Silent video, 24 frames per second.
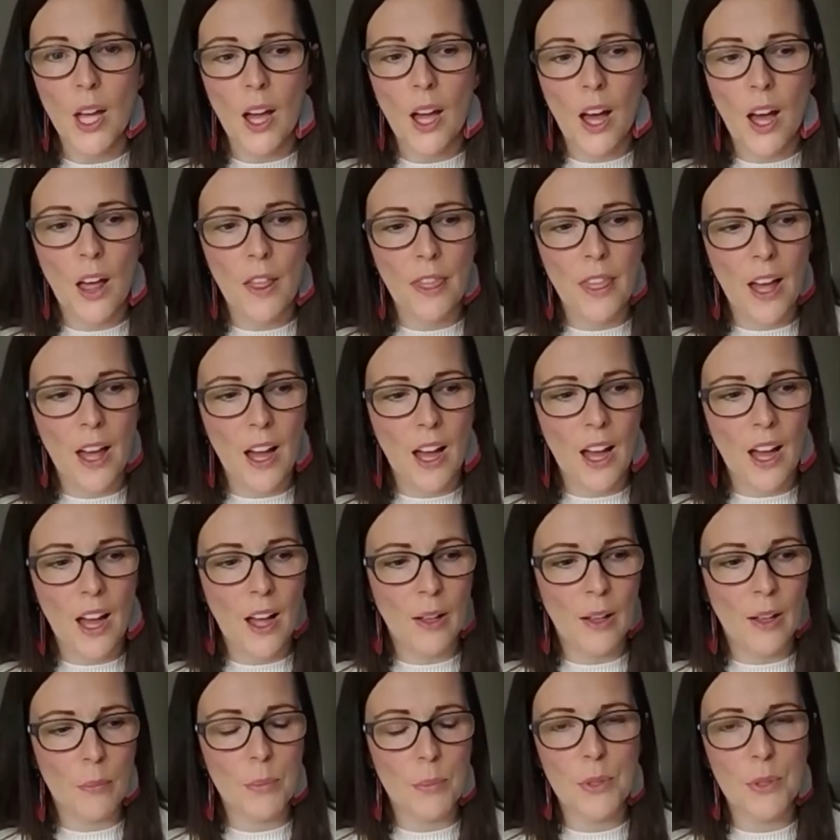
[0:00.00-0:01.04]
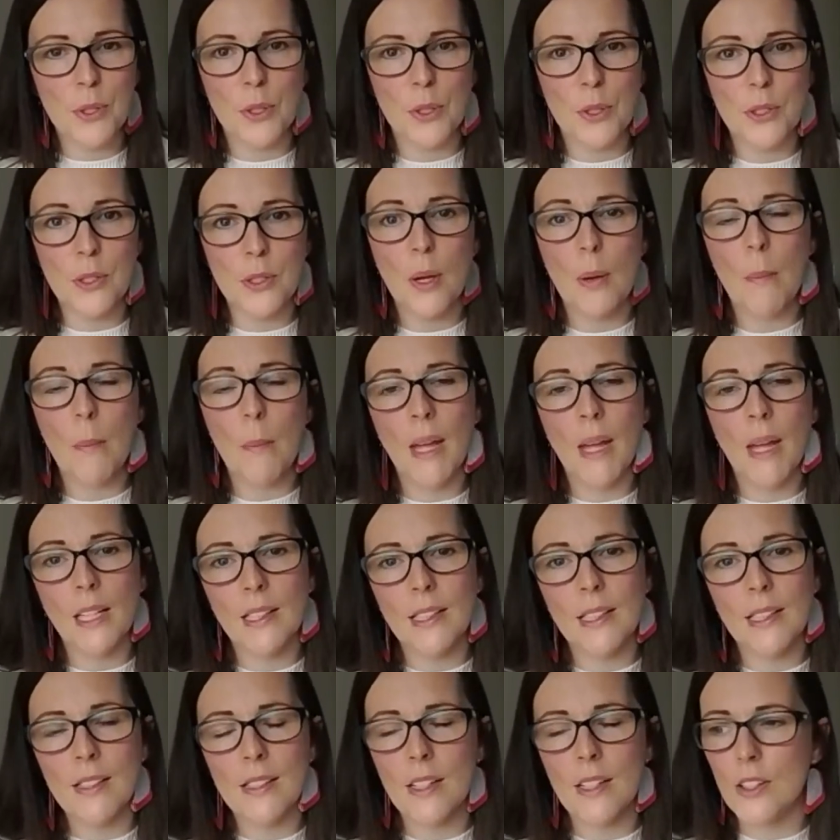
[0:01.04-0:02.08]
and that helps us make
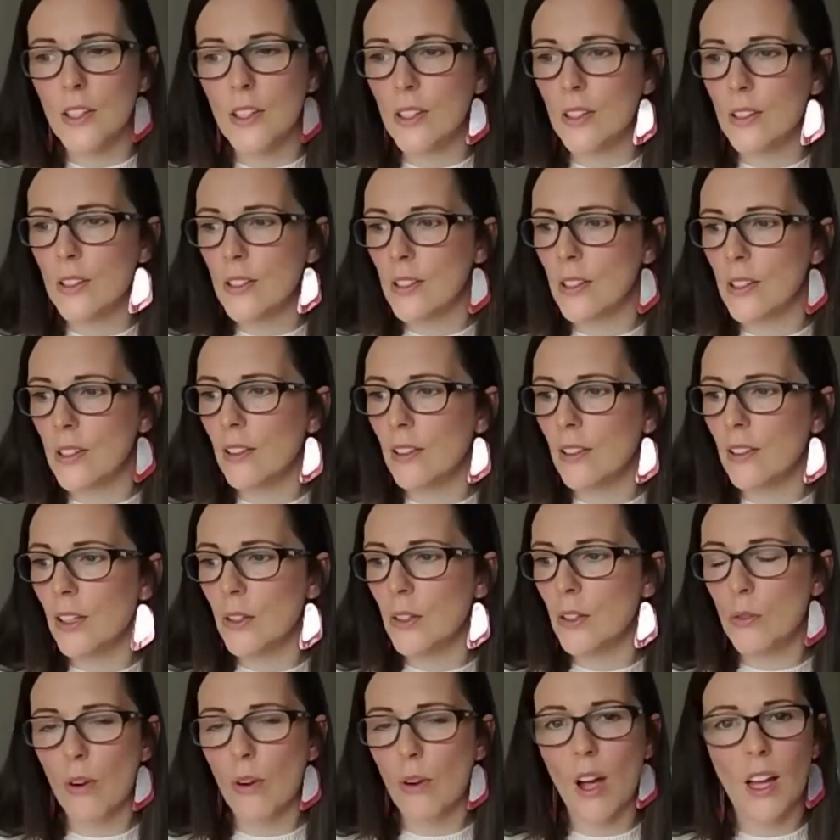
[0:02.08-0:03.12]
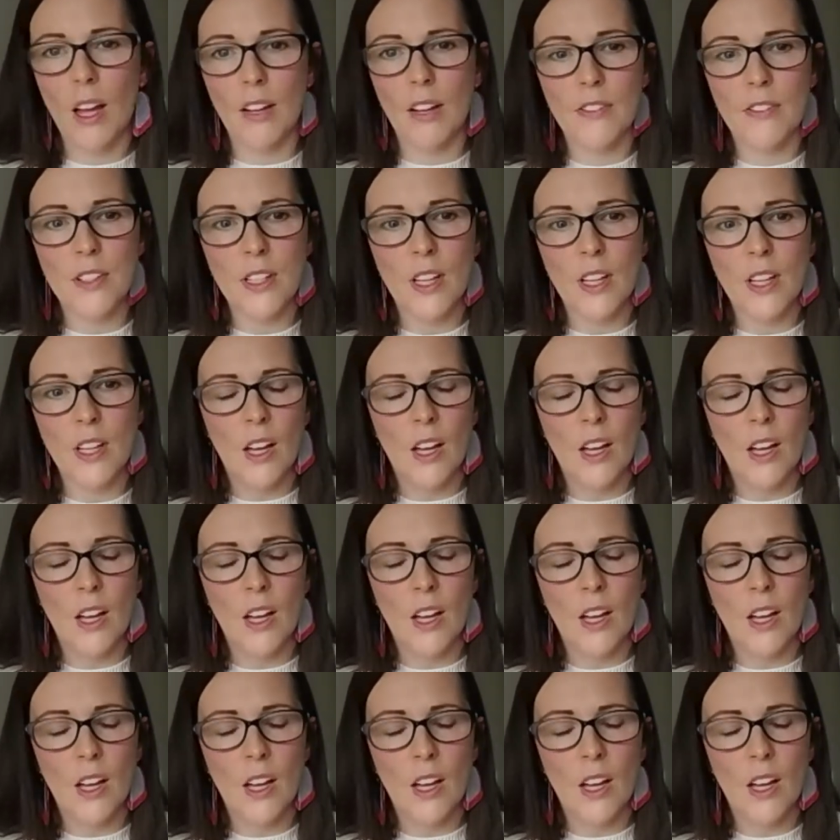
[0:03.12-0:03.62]
decisions and, drives,